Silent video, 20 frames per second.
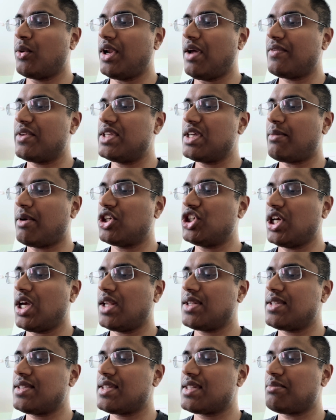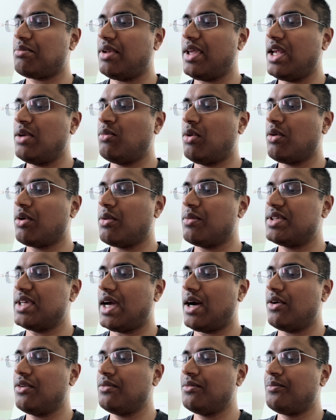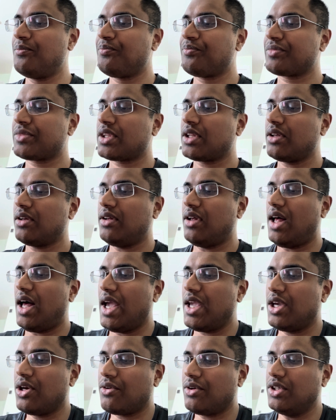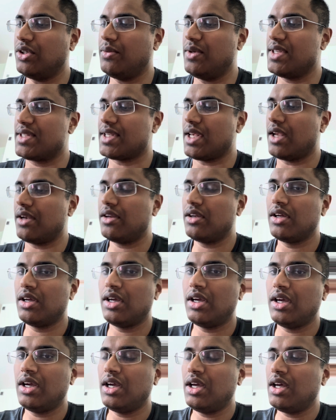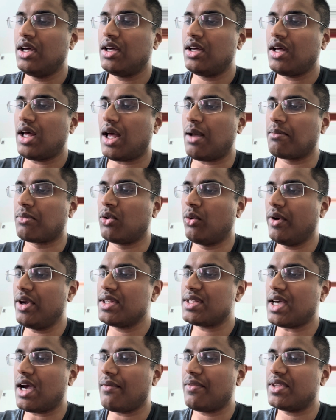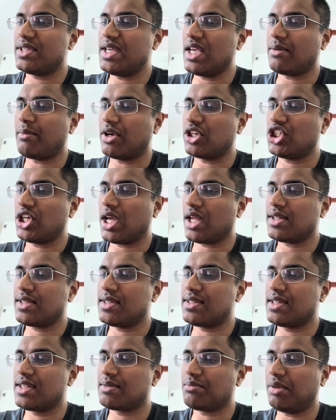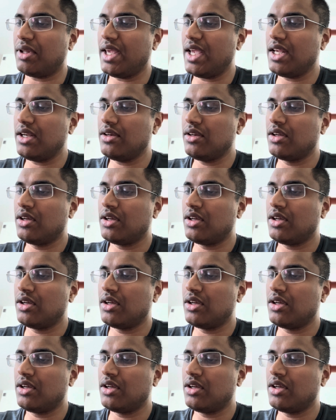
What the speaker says: to take my chances this plane won't go down. I hear you, he said. I'm going to have to take my chances this plane